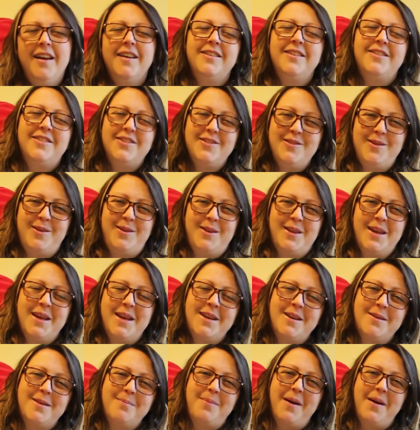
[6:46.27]
do
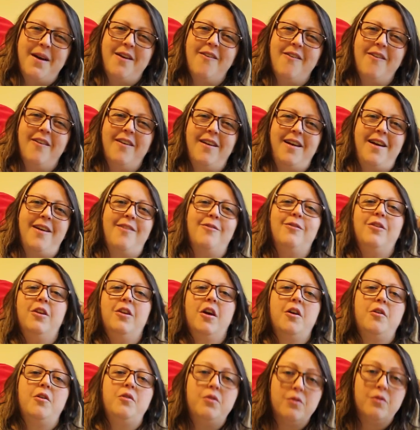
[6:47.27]
think about how
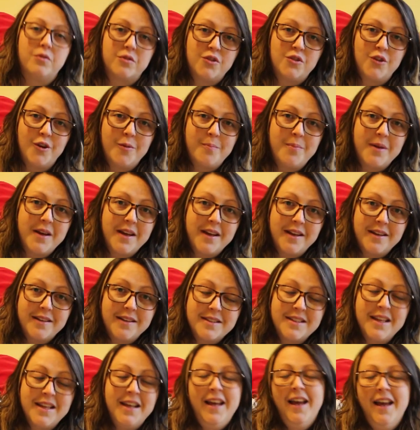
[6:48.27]
low your top
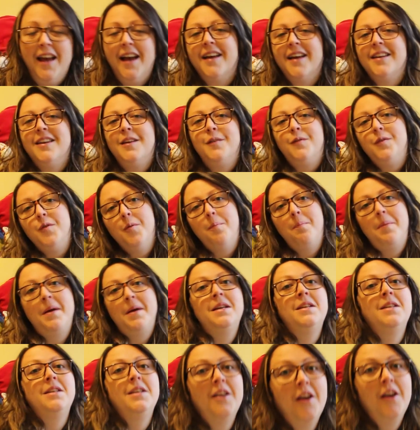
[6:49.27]
is, and if you're
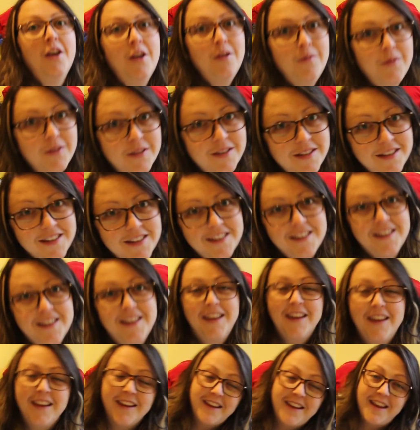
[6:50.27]
bending over to
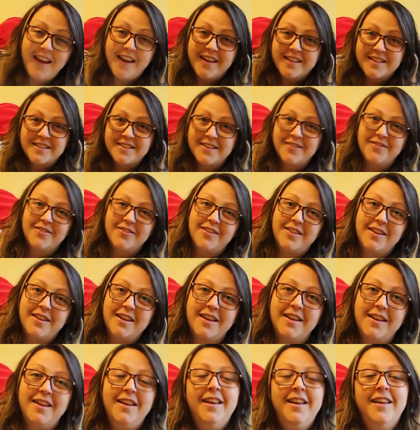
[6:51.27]
get
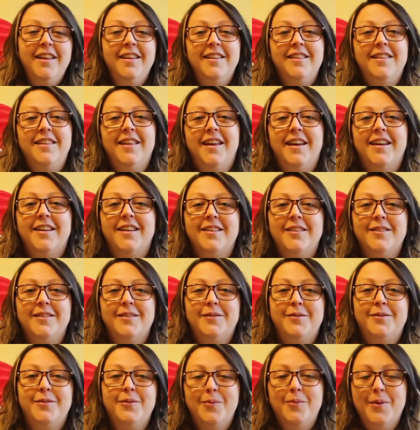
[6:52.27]
something, then
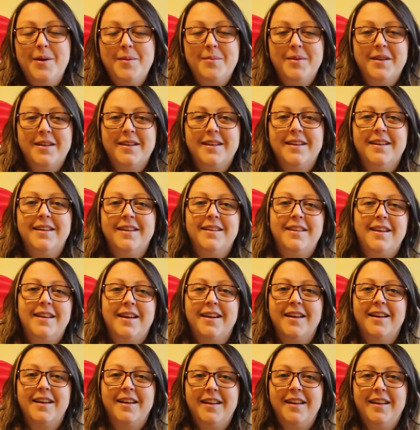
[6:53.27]
for women
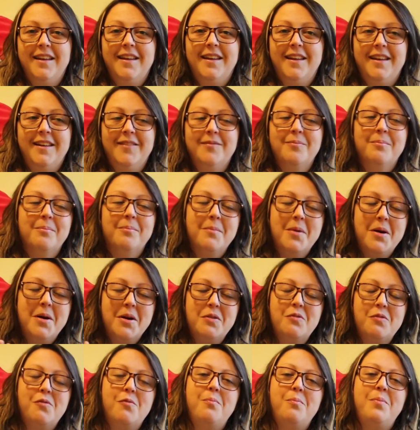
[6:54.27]
that might
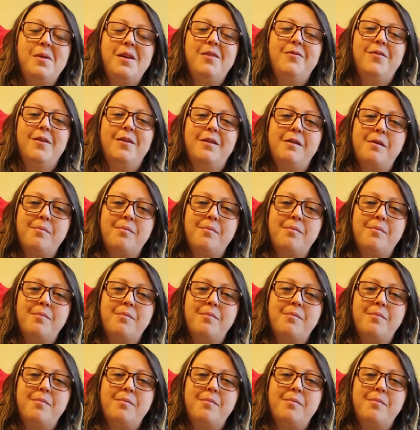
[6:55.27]
not be very